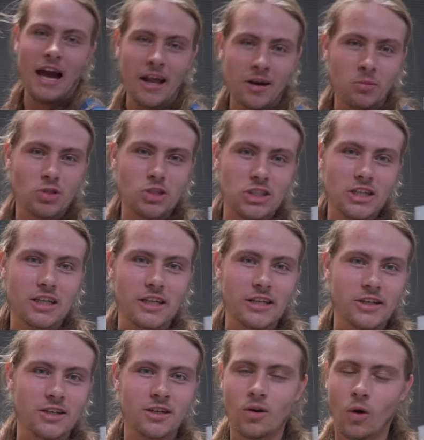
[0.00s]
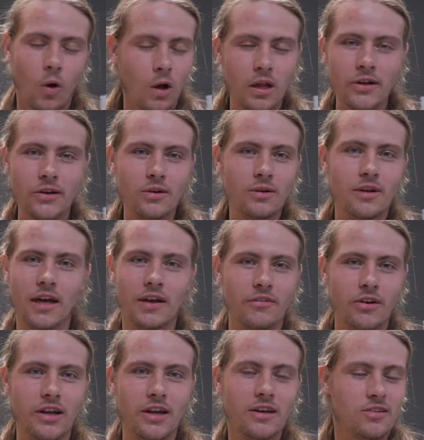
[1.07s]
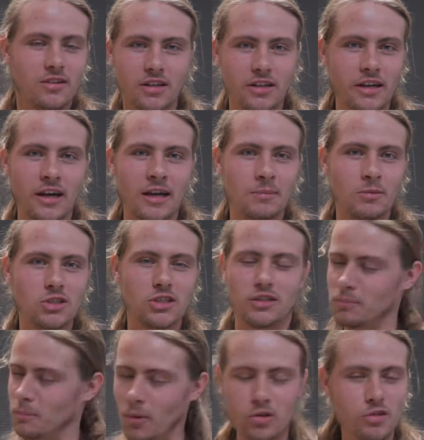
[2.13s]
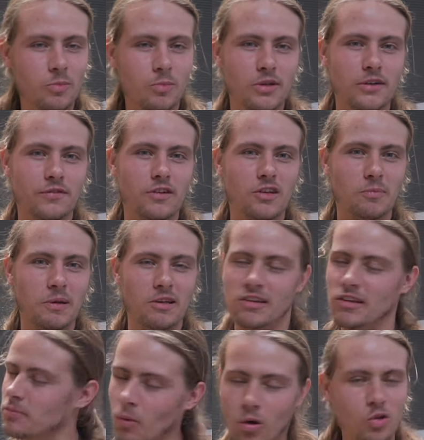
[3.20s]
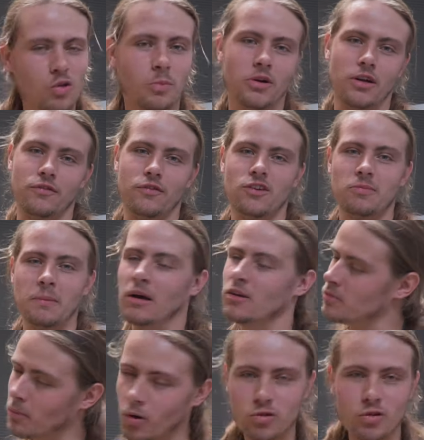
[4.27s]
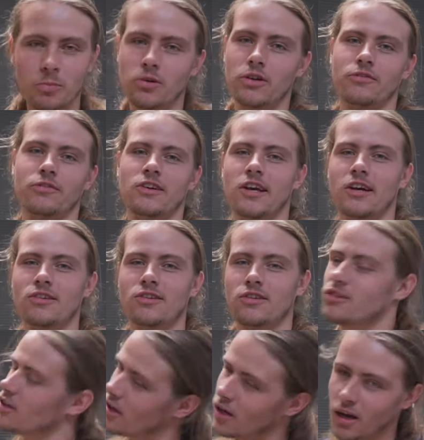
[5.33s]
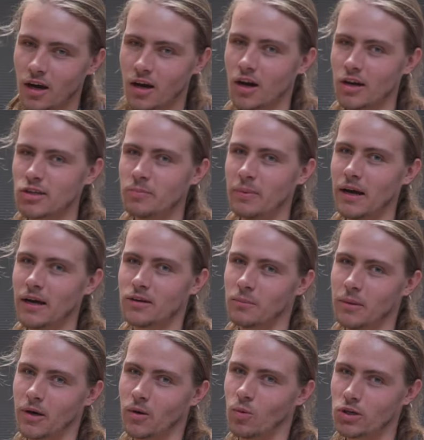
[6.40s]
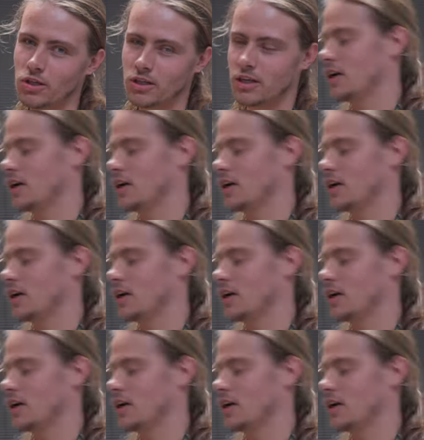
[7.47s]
animal shit cleaner. All I do every day is clean animal shit, multiple different species, multiple different smells, multiple different textures. Got your back no matter what you